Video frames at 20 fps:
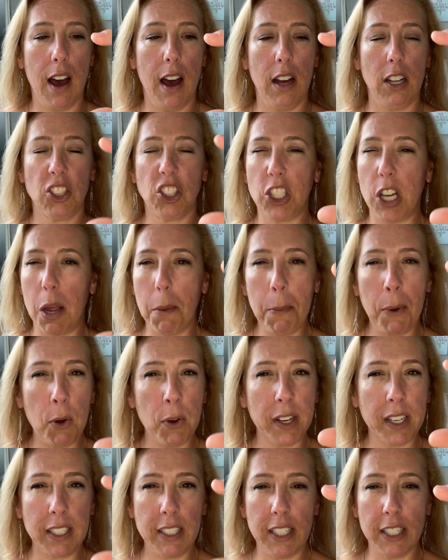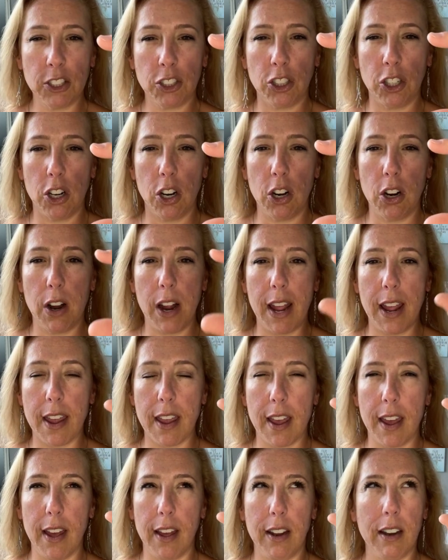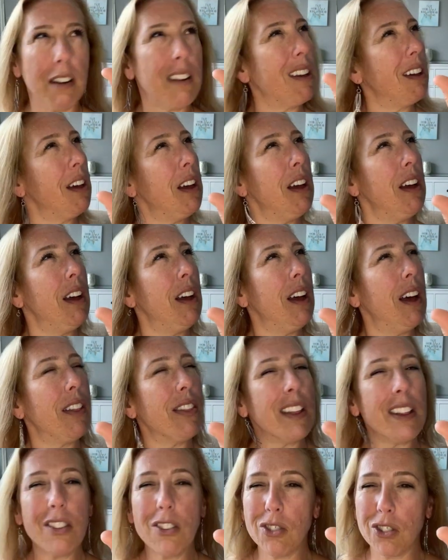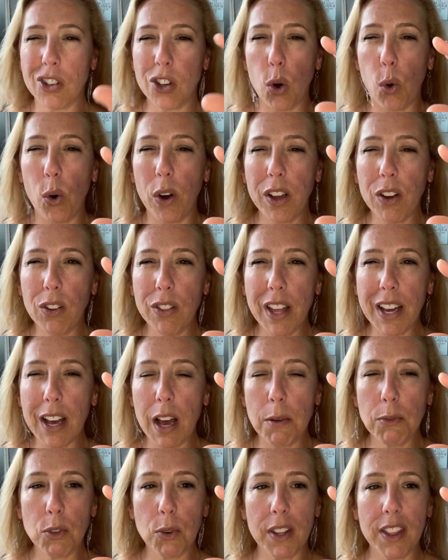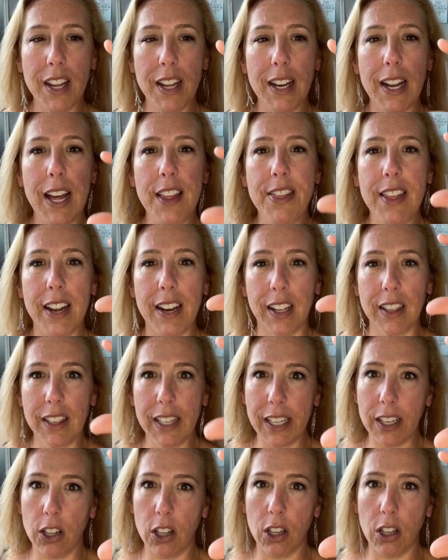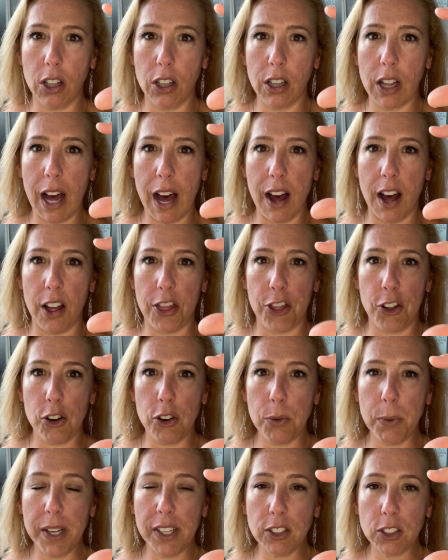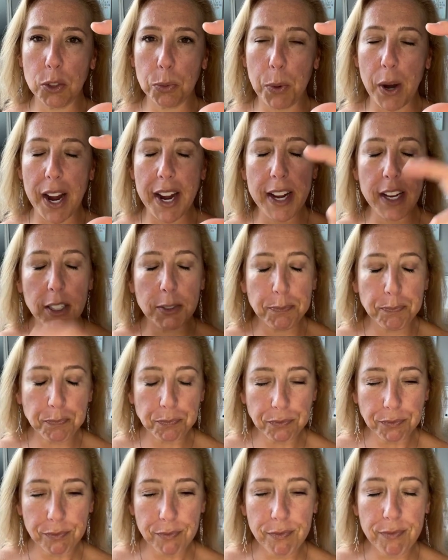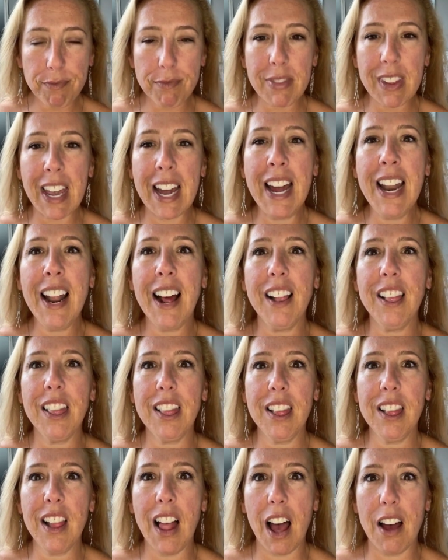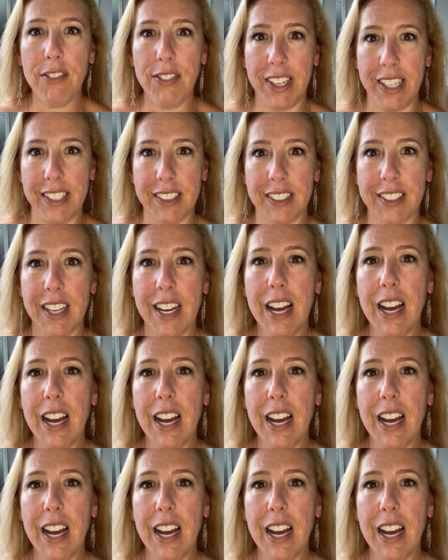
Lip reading: shampoo and conditioner, and I think there's an oil that comes with it, and then a little third wheel spray. And I love it.